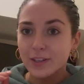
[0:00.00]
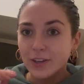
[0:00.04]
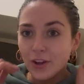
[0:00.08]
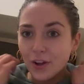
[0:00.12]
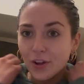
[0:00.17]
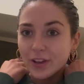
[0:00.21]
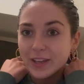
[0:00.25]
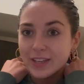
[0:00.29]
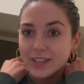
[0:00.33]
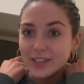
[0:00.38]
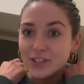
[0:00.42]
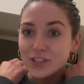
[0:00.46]

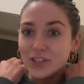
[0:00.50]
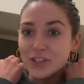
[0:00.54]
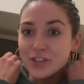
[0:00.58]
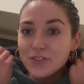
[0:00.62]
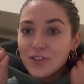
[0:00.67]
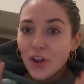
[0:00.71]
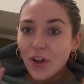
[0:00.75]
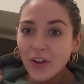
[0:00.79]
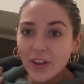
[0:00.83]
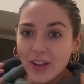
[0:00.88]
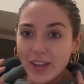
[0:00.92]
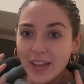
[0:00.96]
Guys, you
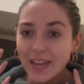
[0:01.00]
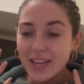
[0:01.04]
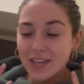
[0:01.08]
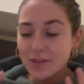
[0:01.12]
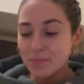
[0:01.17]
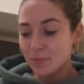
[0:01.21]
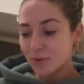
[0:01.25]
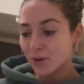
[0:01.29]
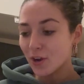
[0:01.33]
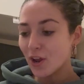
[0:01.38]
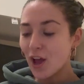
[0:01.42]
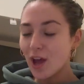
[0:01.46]
died,
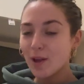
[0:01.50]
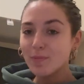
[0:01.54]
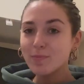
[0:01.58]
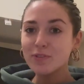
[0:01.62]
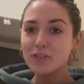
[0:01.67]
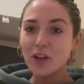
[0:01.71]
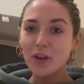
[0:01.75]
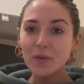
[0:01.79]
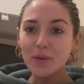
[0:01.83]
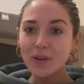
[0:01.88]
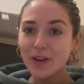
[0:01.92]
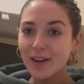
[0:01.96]
but I'm
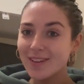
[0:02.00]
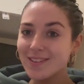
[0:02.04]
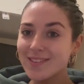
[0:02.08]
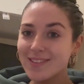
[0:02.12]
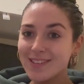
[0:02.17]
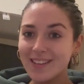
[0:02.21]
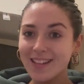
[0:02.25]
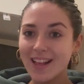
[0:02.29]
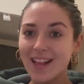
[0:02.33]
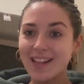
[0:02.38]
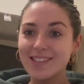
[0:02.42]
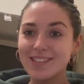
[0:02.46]
so close to
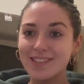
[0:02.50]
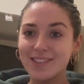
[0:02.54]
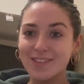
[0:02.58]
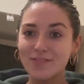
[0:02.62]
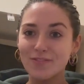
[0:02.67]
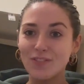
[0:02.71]
the end of the